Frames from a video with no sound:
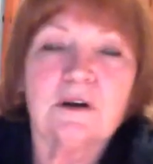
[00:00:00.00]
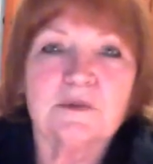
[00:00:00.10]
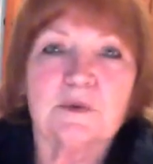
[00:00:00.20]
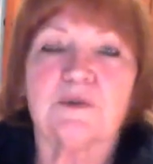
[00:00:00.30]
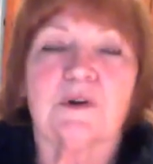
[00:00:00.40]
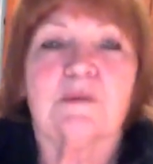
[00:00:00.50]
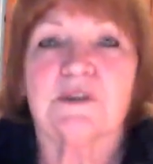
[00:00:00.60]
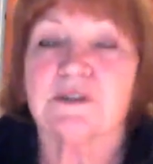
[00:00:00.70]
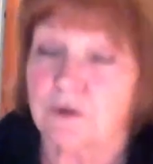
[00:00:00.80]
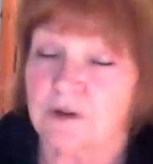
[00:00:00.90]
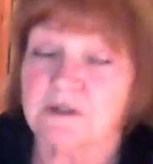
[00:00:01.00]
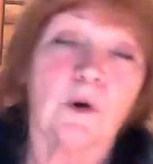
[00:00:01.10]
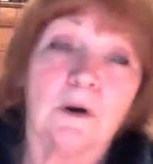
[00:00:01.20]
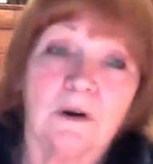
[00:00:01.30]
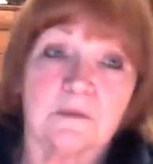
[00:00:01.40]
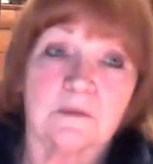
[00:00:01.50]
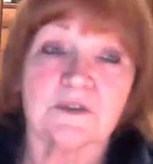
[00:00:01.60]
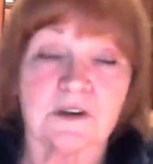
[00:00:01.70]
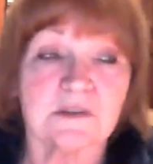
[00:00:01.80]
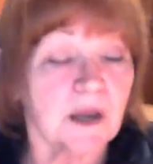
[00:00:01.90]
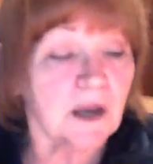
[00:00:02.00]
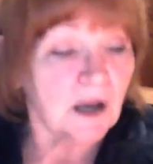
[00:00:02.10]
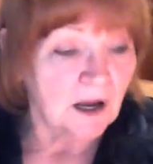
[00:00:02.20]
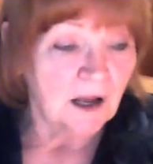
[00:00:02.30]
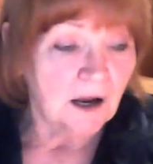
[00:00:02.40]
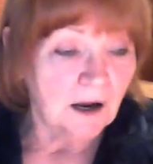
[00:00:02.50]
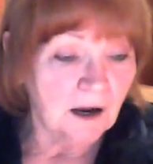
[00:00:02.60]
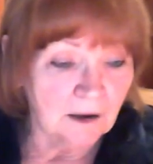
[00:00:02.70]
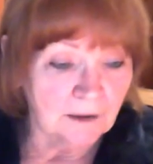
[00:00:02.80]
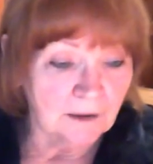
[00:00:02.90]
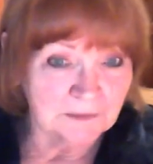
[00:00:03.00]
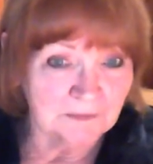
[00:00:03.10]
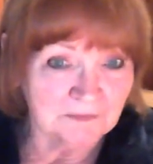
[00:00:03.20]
with trumpets, or harps. Trust me. And